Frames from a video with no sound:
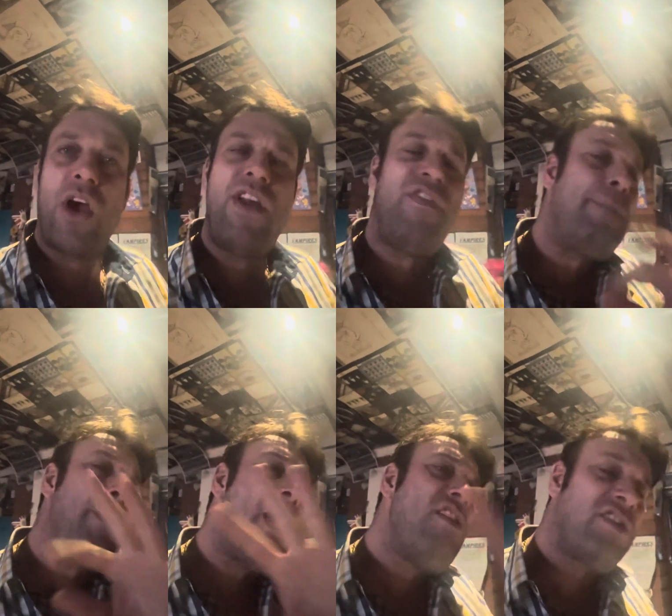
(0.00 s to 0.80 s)
Nothing
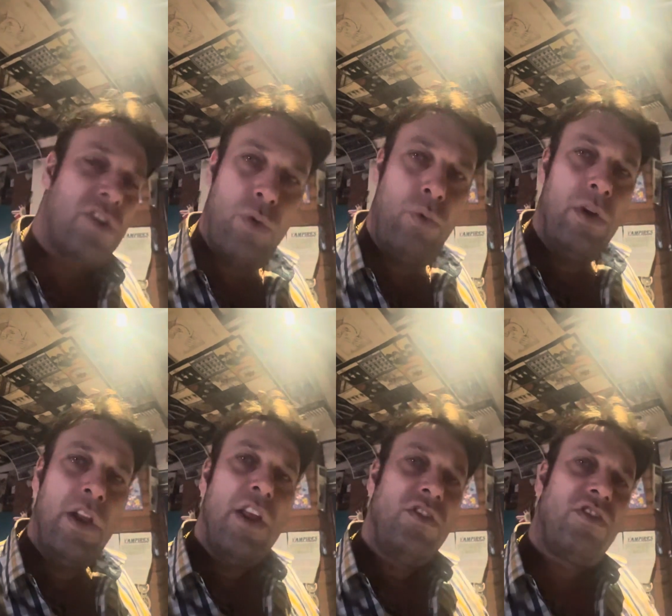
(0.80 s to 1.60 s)
personal,
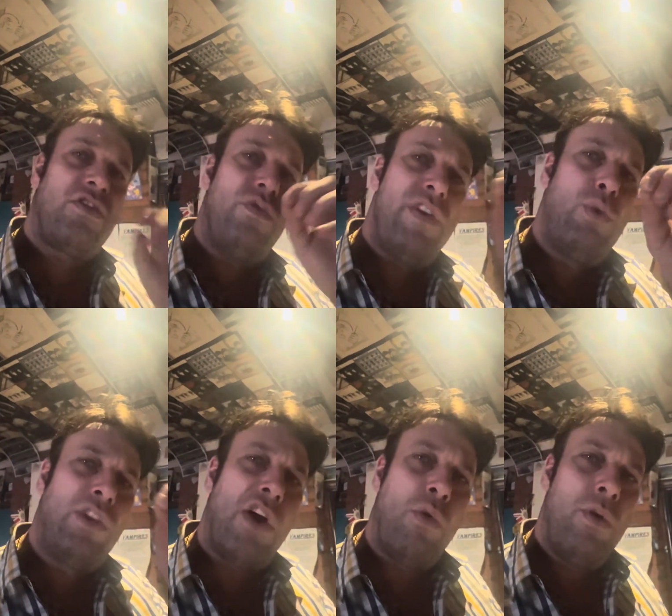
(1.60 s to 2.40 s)
just the real
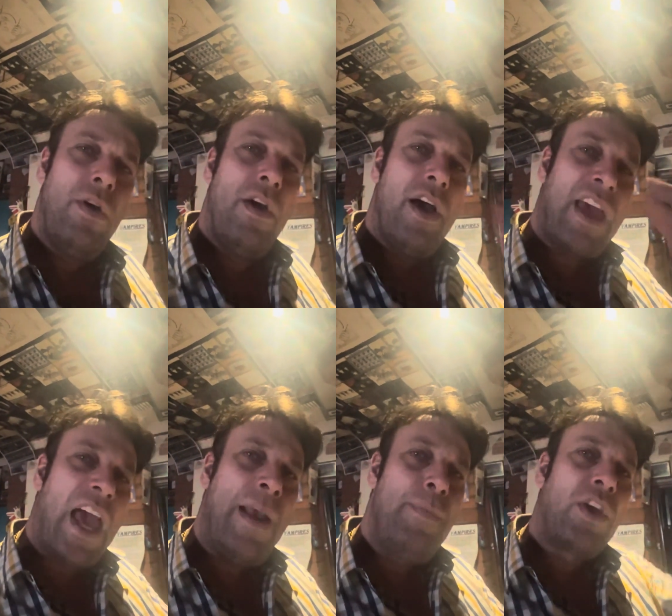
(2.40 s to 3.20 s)
deal okay?